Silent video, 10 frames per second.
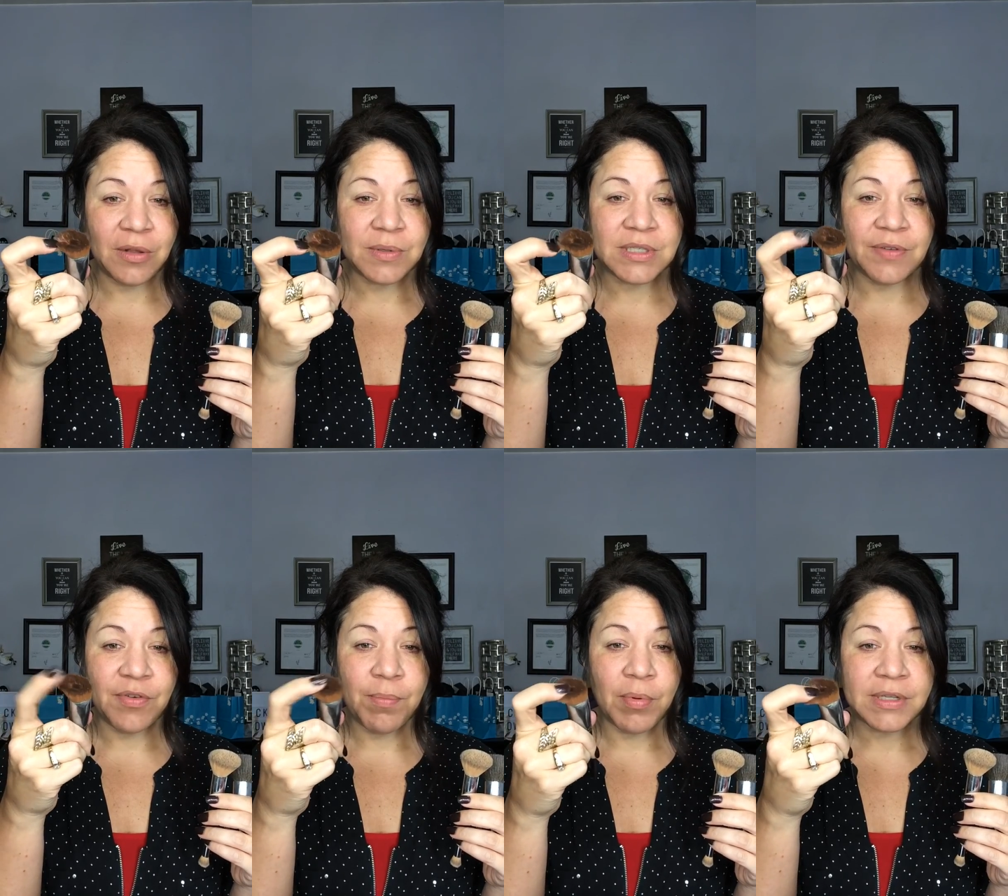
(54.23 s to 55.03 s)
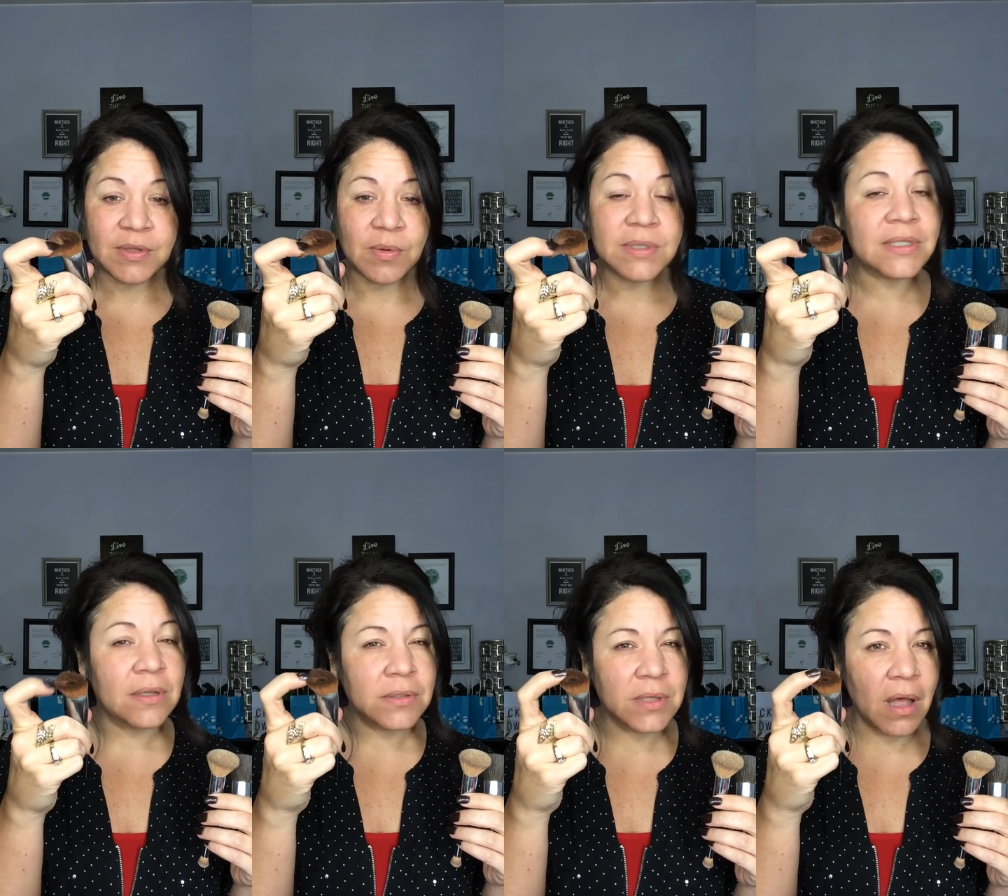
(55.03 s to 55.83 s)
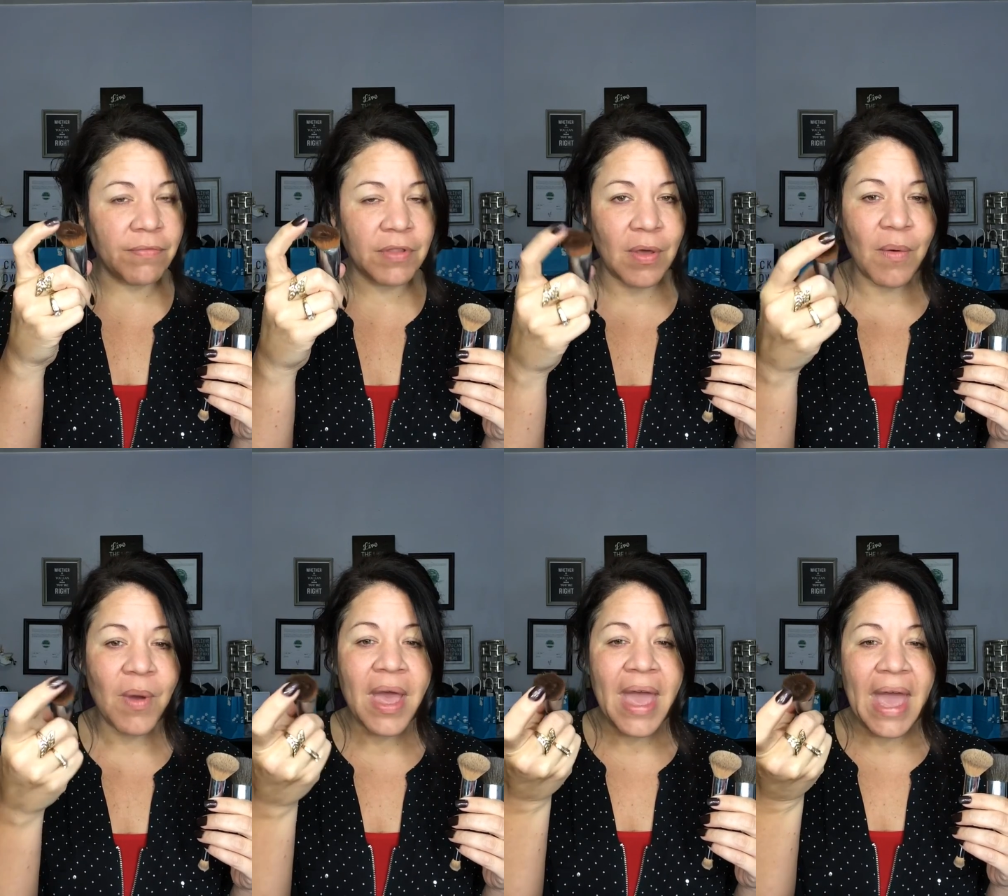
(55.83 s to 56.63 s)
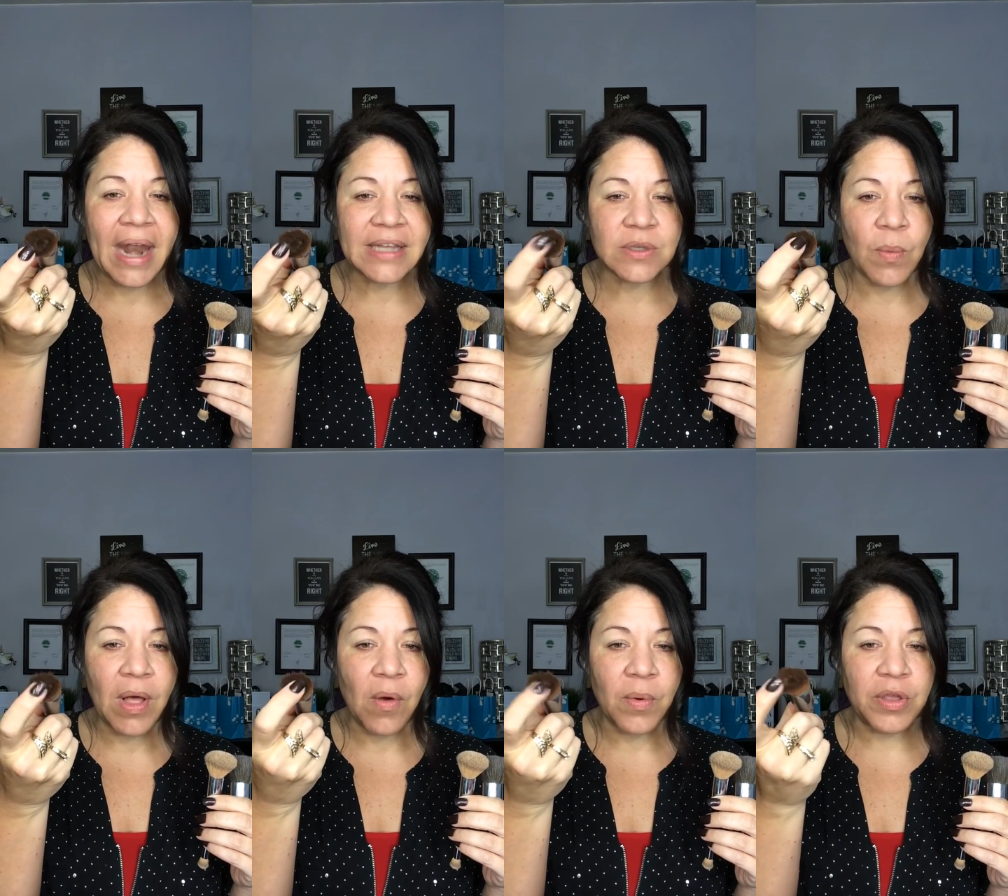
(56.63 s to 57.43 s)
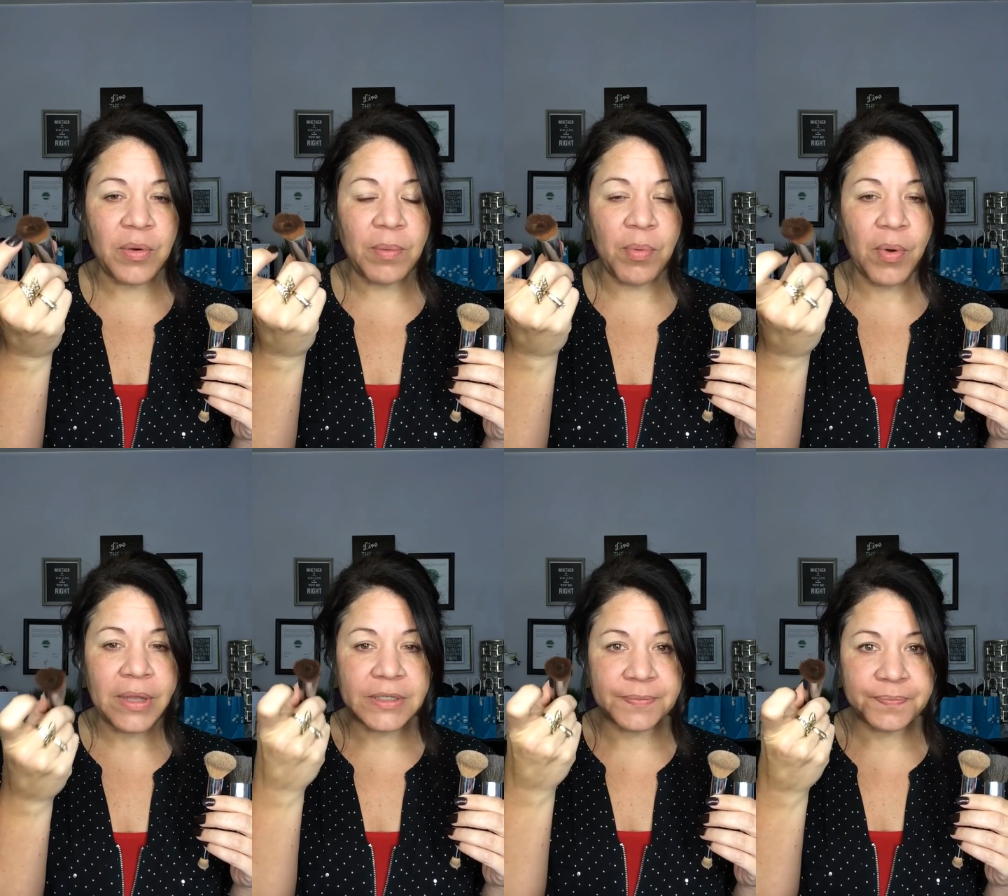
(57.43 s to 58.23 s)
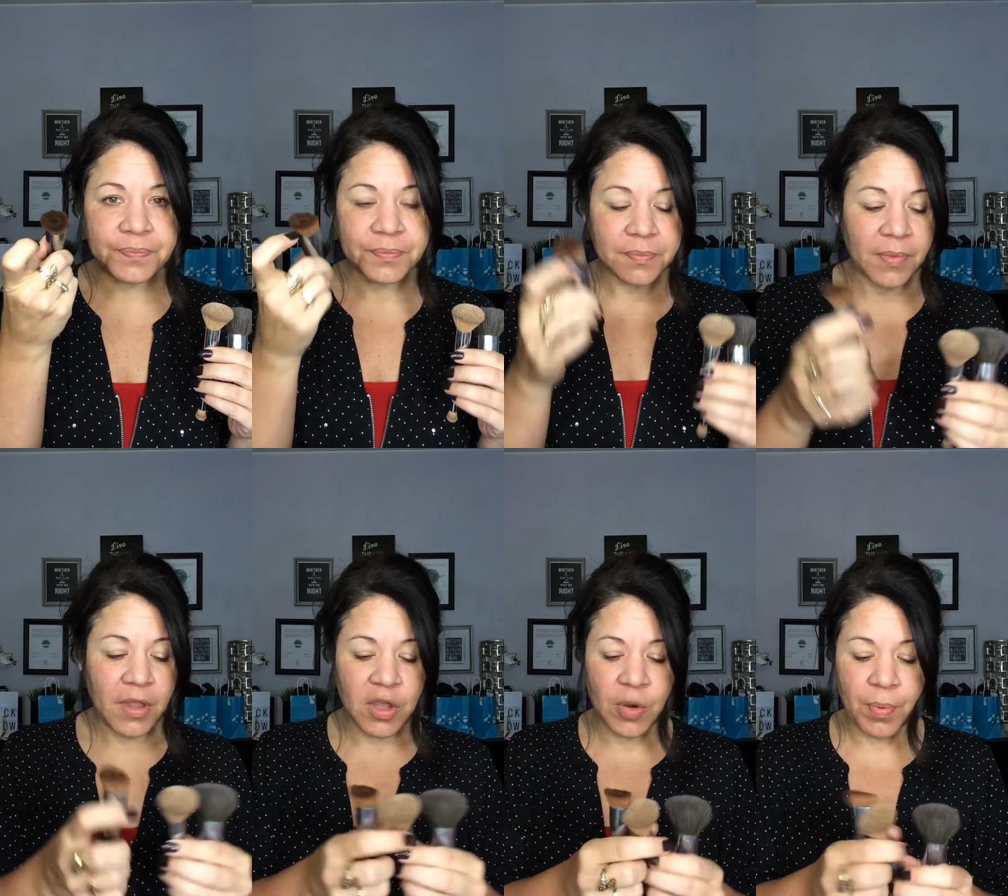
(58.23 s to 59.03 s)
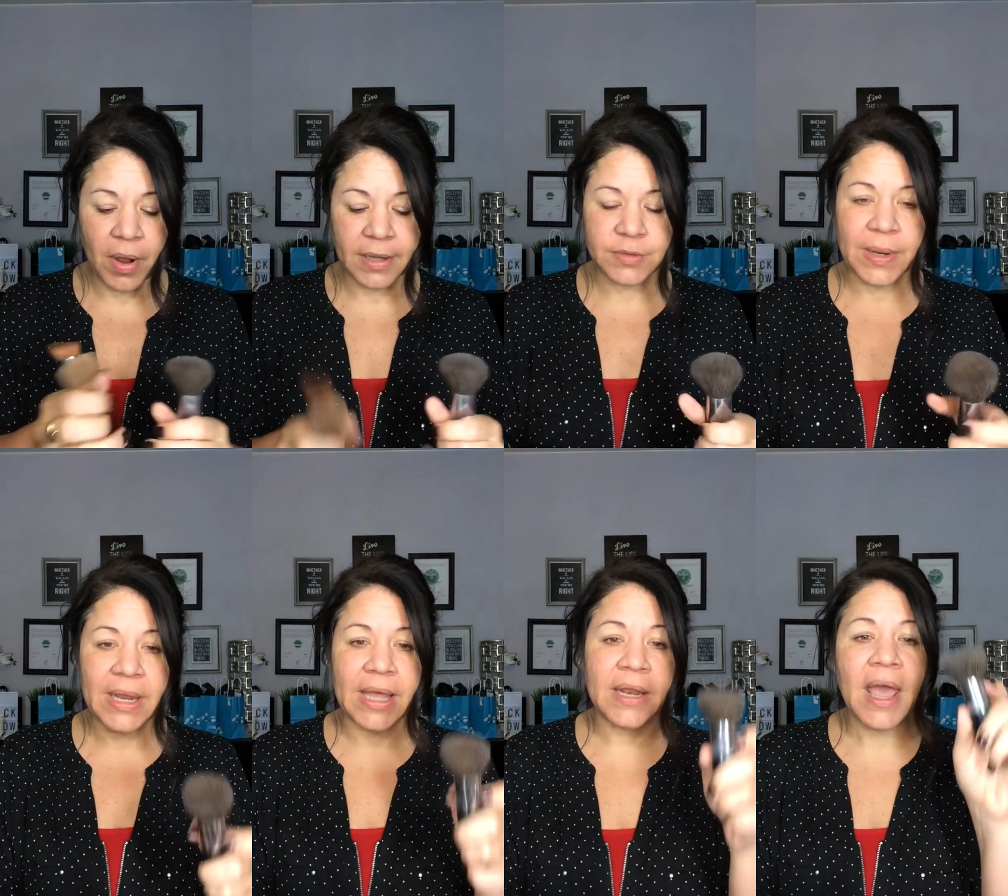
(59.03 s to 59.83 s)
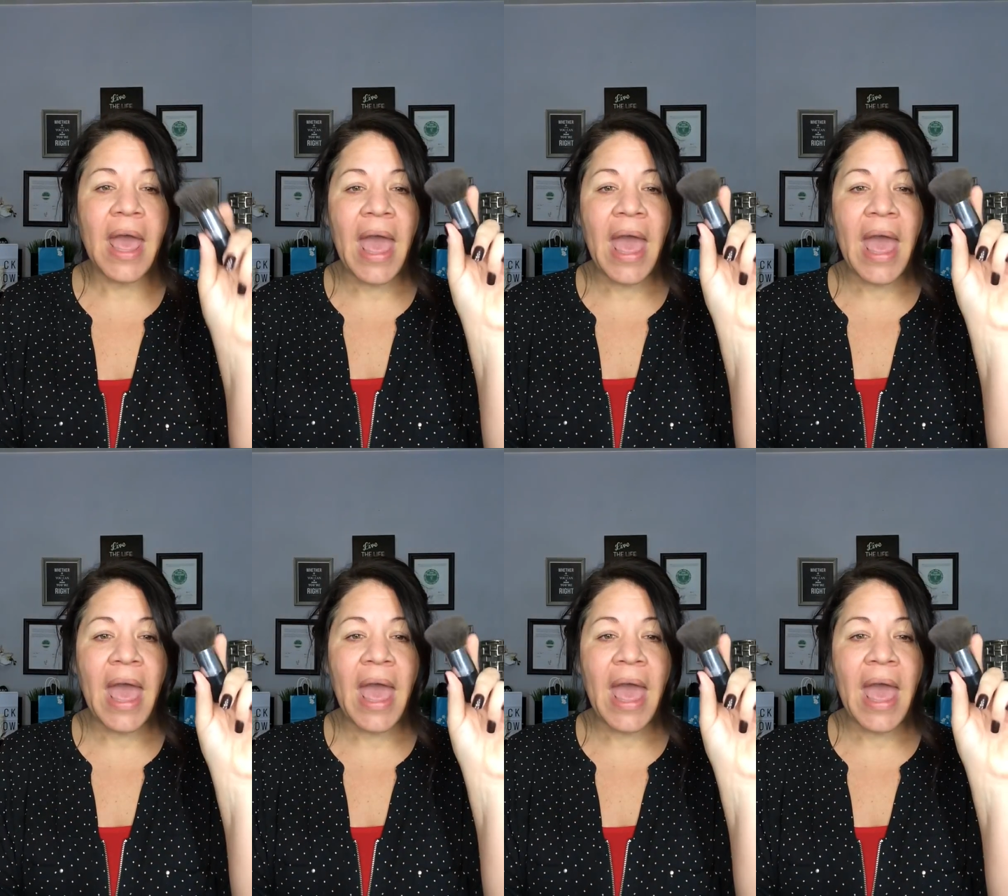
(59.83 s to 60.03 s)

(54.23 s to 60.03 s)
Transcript: A little stiffer bristles, still soft though, and has a well where you can put your product right in.